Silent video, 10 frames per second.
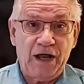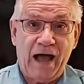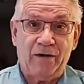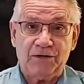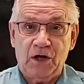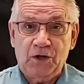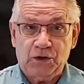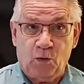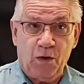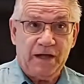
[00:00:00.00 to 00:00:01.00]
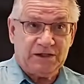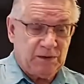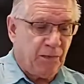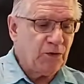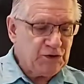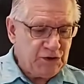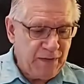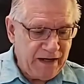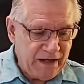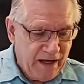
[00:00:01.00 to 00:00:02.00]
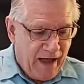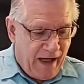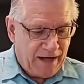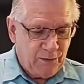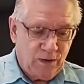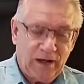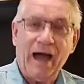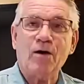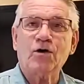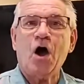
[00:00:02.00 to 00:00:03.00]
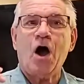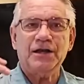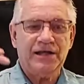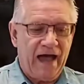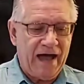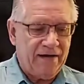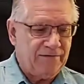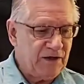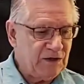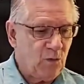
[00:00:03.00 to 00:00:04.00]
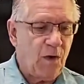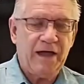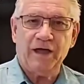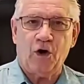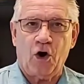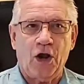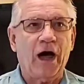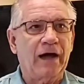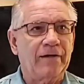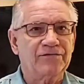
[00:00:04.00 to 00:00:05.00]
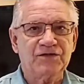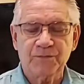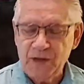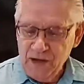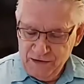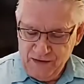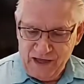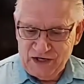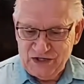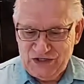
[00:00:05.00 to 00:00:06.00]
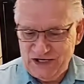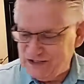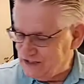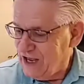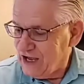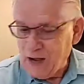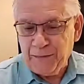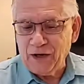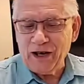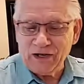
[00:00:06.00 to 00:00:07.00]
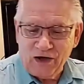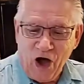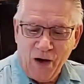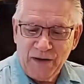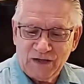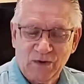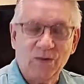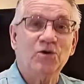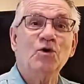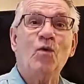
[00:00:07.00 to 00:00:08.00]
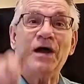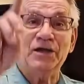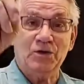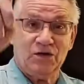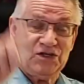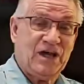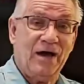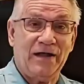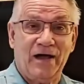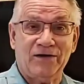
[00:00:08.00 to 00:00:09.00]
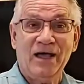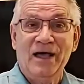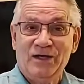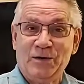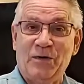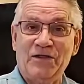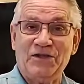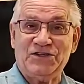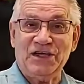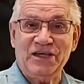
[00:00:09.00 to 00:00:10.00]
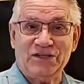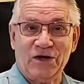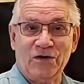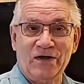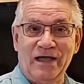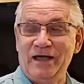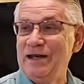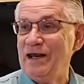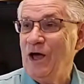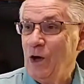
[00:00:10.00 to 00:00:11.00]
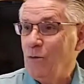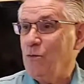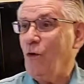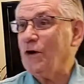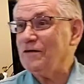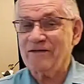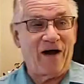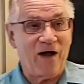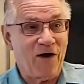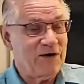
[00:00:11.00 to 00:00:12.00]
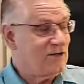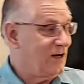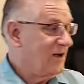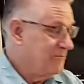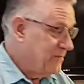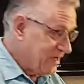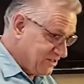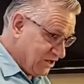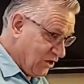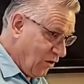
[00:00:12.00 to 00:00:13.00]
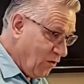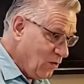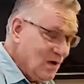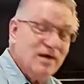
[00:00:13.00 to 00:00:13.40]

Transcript: out the way it's supposed to be and to allow God to have his way in our lives. Thank you, Jesus. A couple of little comments. We do want to do a shout out to Brother Caesar in Puerto Vallarta, Mexico.